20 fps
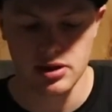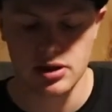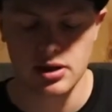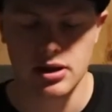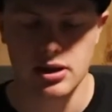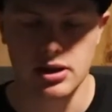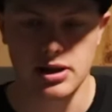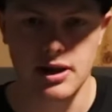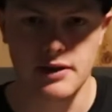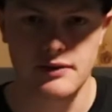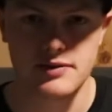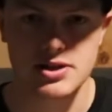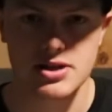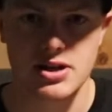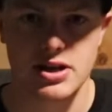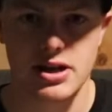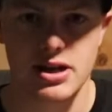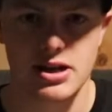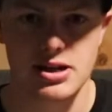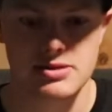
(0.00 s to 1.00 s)
lovers,
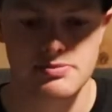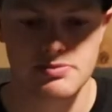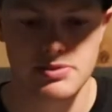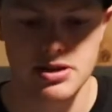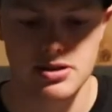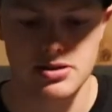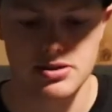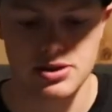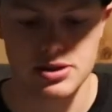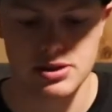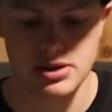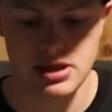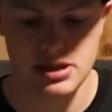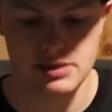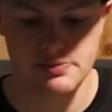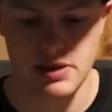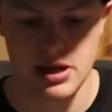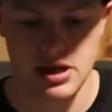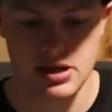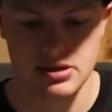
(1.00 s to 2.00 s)
I guess, because it's
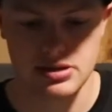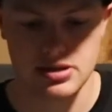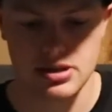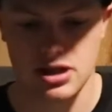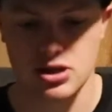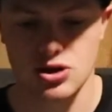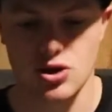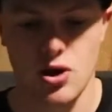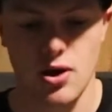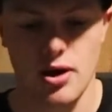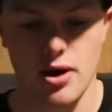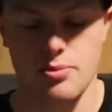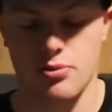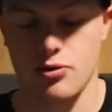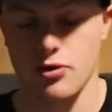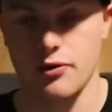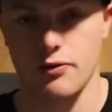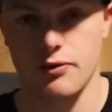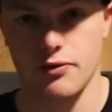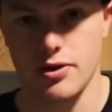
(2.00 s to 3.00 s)
being such a high
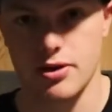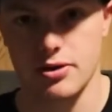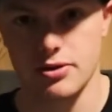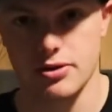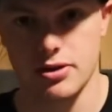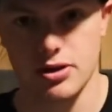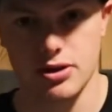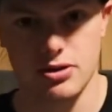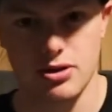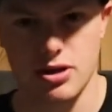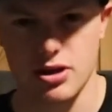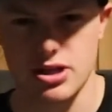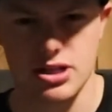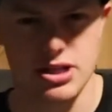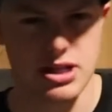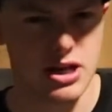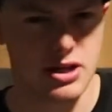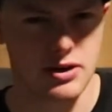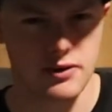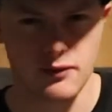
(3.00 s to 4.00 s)
proof than your
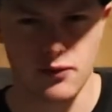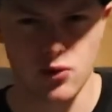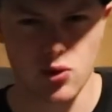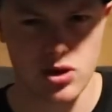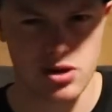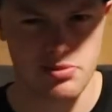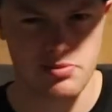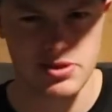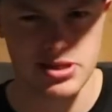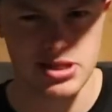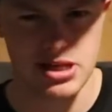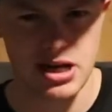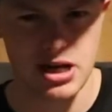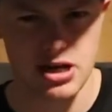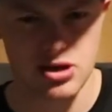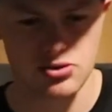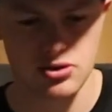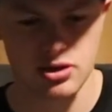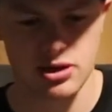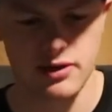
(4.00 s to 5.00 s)
standard 40%
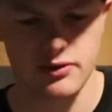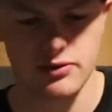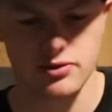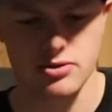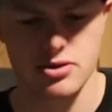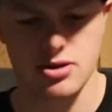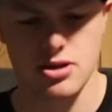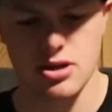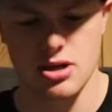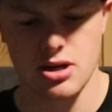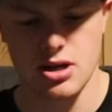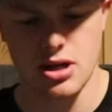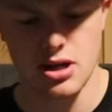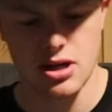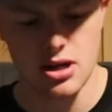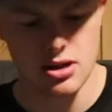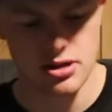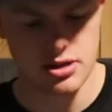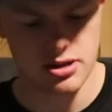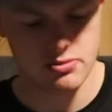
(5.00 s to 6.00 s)
entry levels.
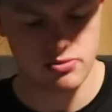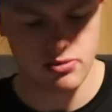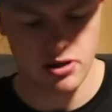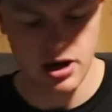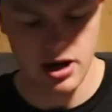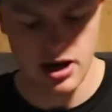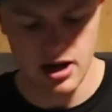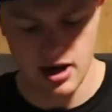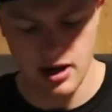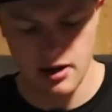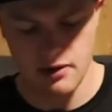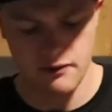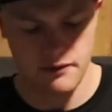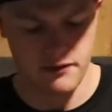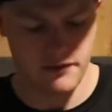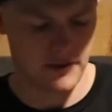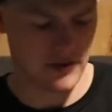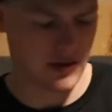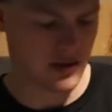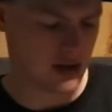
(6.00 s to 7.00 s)
This one I
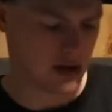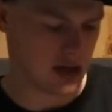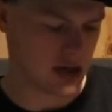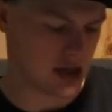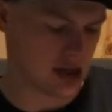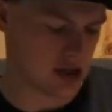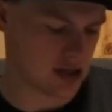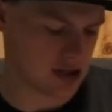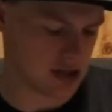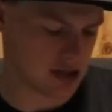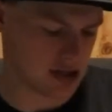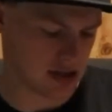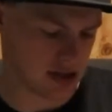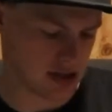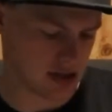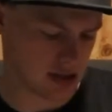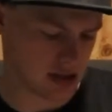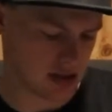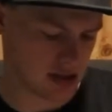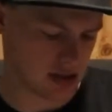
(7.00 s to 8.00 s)
have is
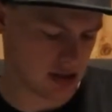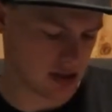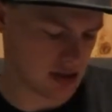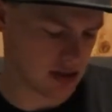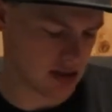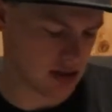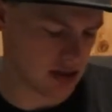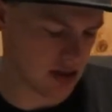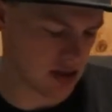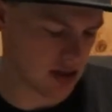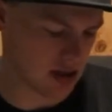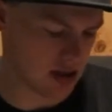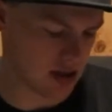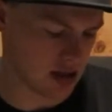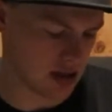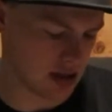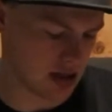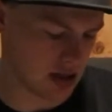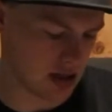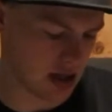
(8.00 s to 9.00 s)

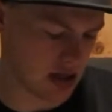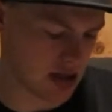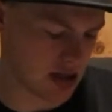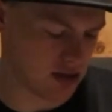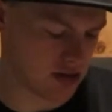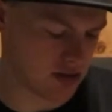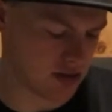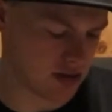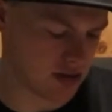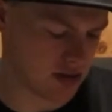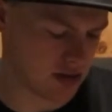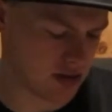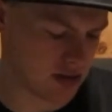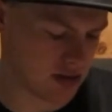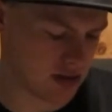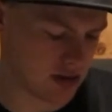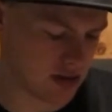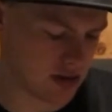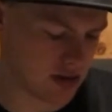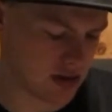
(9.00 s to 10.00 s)

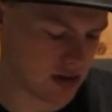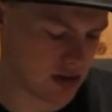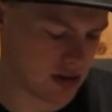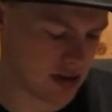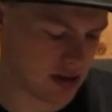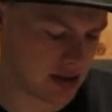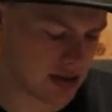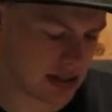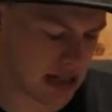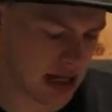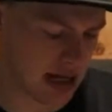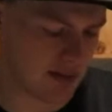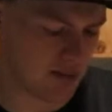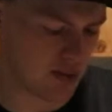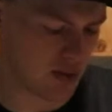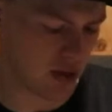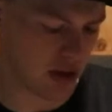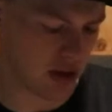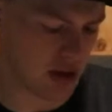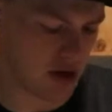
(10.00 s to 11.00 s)

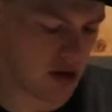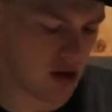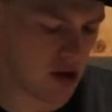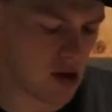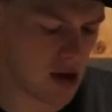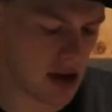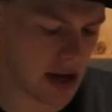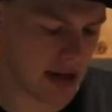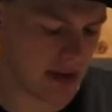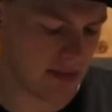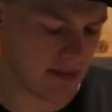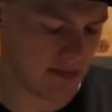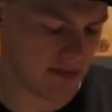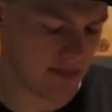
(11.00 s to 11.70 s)
110.9.